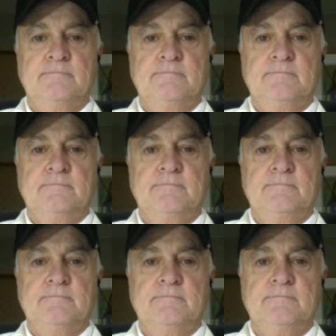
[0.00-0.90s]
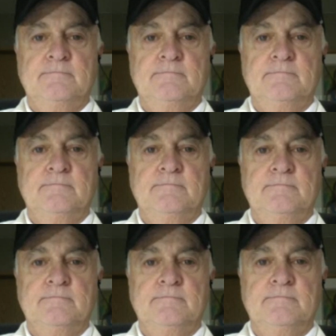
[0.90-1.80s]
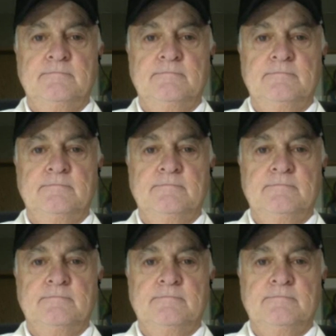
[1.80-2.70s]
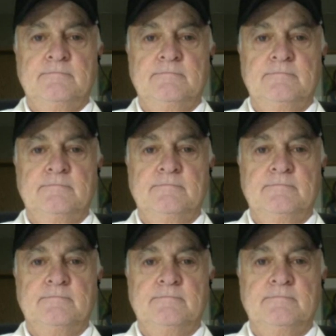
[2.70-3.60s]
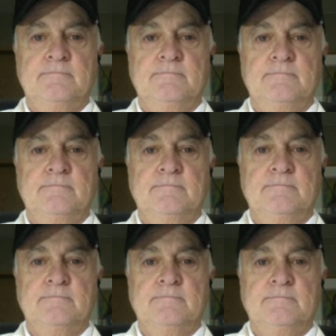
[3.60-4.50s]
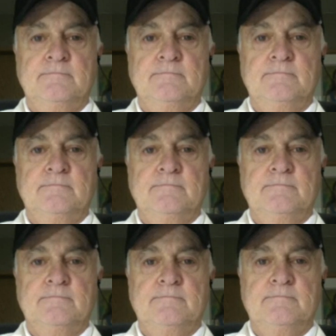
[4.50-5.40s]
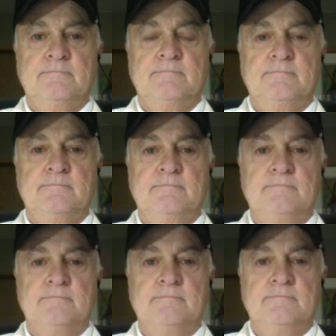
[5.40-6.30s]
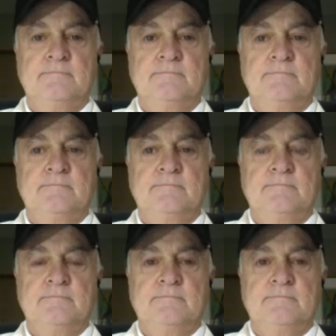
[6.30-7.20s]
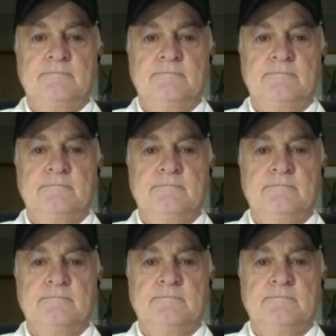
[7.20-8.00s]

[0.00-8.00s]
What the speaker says: No words are spoken by the person on screen.